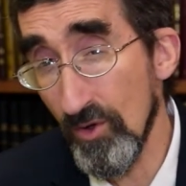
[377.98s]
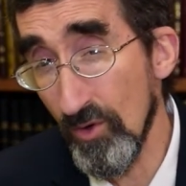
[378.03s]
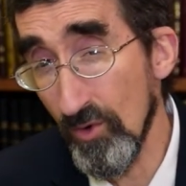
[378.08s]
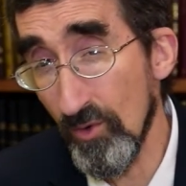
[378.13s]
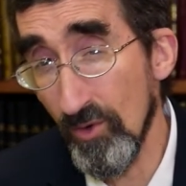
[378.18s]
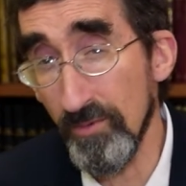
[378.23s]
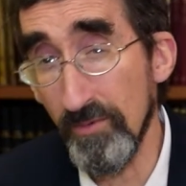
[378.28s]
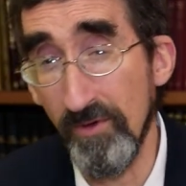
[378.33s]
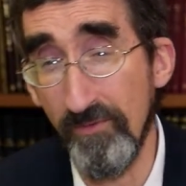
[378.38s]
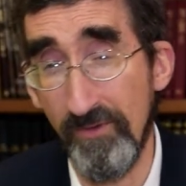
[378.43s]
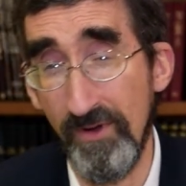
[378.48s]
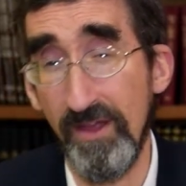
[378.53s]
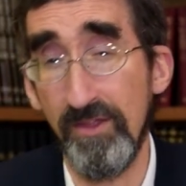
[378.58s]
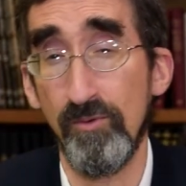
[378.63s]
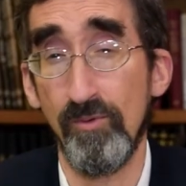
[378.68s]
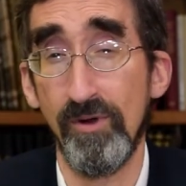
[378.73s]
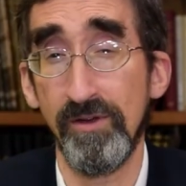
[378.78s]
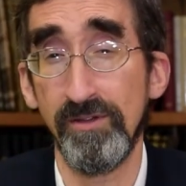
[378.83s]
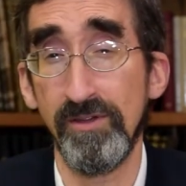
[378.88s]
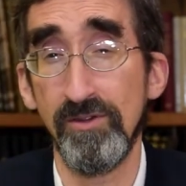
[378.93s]
what my father
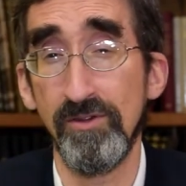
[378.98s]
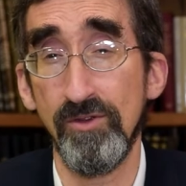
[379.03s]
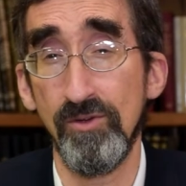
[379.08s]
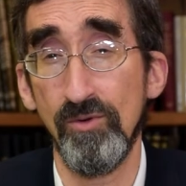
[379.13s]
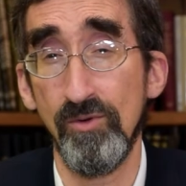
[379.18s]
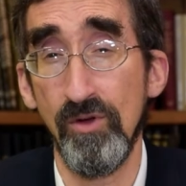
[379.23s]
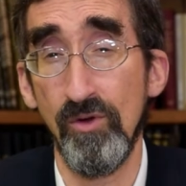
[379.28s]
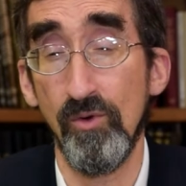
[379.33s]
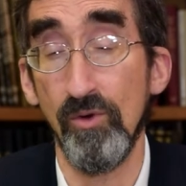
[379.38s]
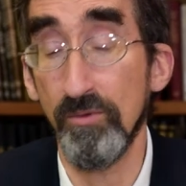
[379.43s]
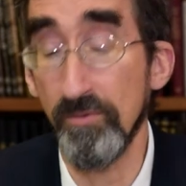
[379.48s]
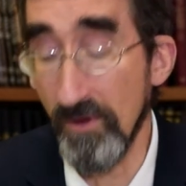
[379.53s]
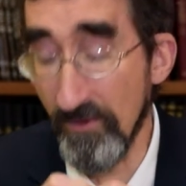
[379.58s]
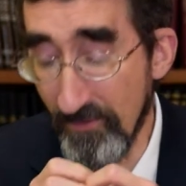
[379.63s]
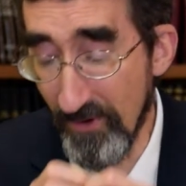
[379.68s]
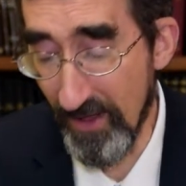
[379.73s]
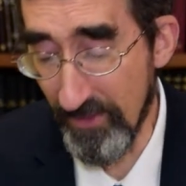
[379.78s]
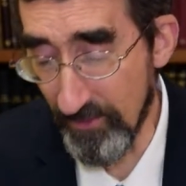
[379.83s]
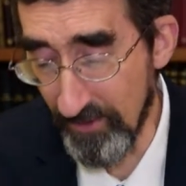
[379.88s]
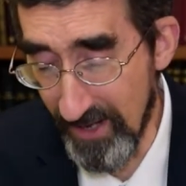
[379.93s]
wanted to do, what my
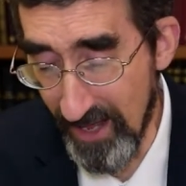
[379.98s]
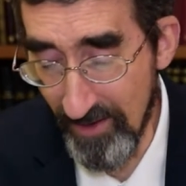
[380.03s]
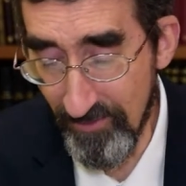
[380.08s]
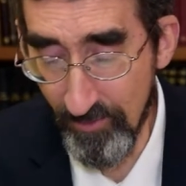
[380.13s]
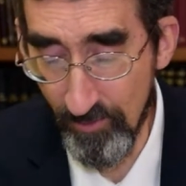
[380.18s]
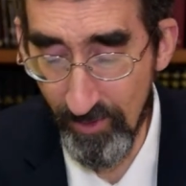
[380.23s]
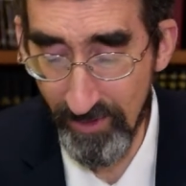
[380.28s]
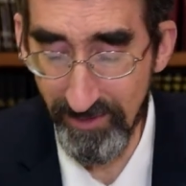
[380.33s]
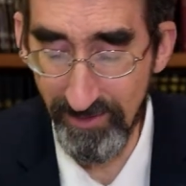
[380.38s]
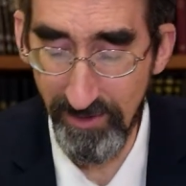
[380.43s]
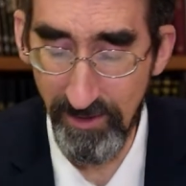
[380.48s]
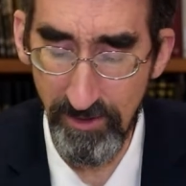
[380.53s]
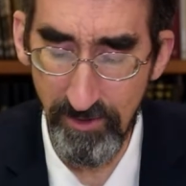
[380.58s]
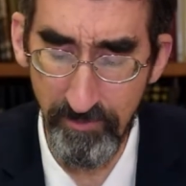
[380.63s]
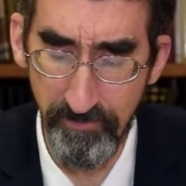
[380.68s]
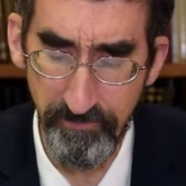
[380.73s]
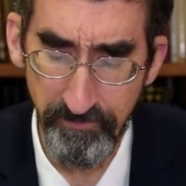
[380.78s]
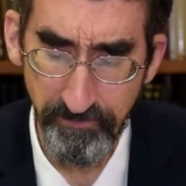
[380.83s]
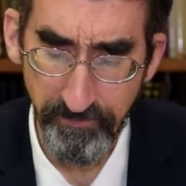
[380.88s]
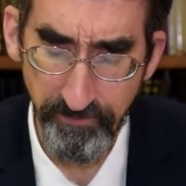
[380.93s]
father in heaven wants to do.